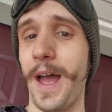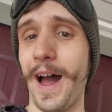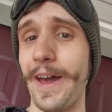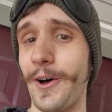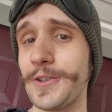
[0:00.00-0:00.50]

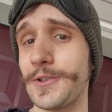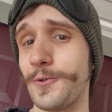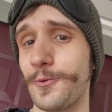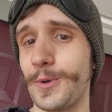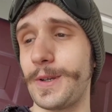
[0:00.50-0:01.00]
I also
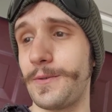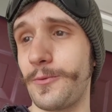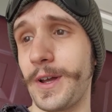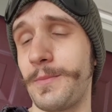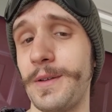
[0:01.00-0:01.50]
would
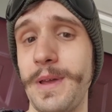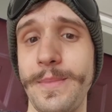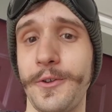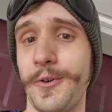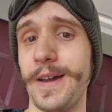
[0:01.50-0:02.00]
recommend
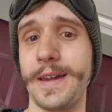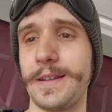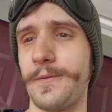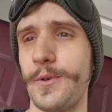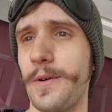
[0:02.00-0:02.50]
maybe trying it
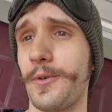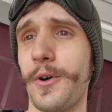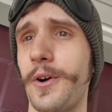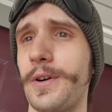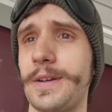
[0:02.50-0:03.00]
if you ever
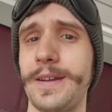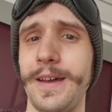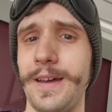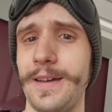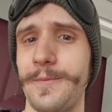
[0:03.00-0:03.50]
are in,
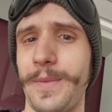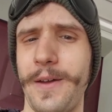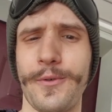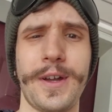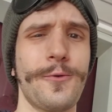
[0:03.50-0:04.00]
I
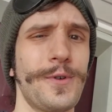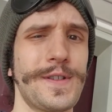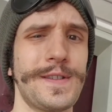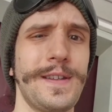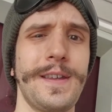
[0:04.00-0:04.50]
forget which
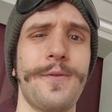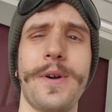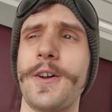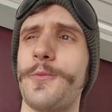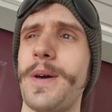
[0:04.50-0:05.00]
city
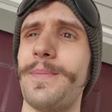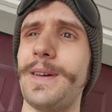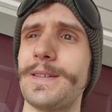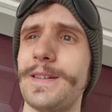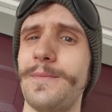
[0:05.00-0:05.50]
Franco Pepe
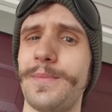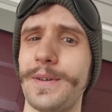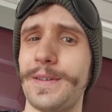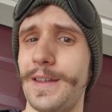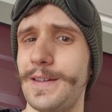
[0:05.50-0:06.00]
is in,
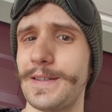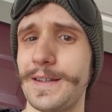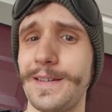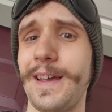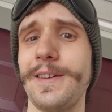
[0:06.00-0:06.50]
but he is an
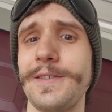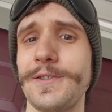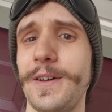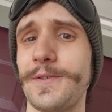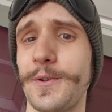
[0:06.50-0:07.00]
Italian
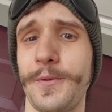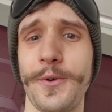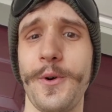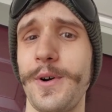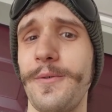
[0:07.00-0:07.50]
chef, so if
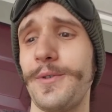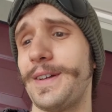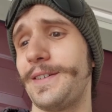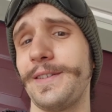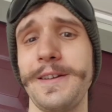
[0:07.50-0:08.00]
you are ever in
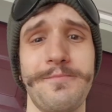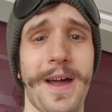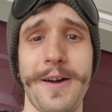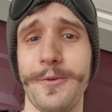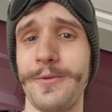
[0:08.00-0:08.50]
Italy,
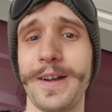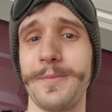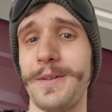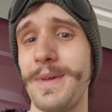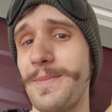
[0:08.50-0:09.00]
I would
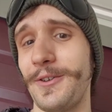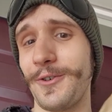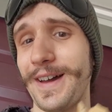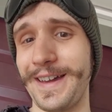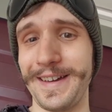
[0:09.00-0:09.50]
recommend maybe
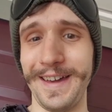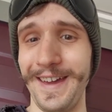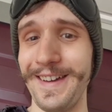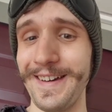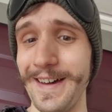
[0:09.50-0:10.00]
trying it.
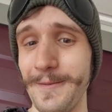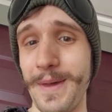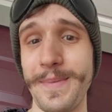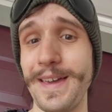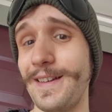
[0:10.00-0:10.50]

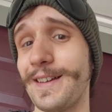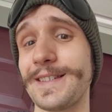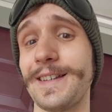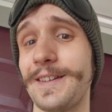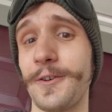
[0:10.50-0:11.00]
Maybe he does
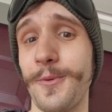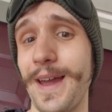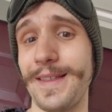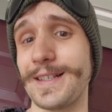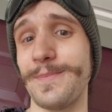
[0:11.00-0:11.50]
it in a way
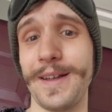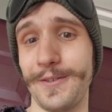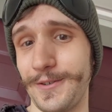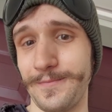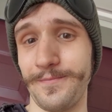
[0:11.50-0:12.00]
that's
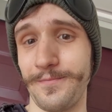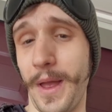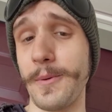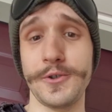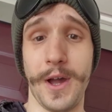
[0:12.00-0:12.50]
better.
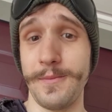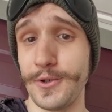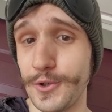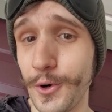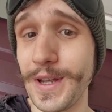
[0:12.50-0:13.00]
I'm
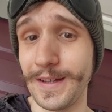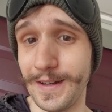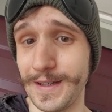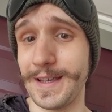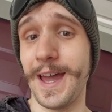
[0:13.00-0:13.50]
sure he
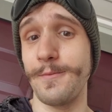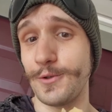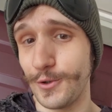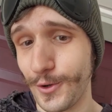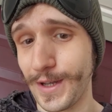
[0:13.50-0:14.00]
does. I am
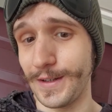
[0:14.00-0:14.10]
sure he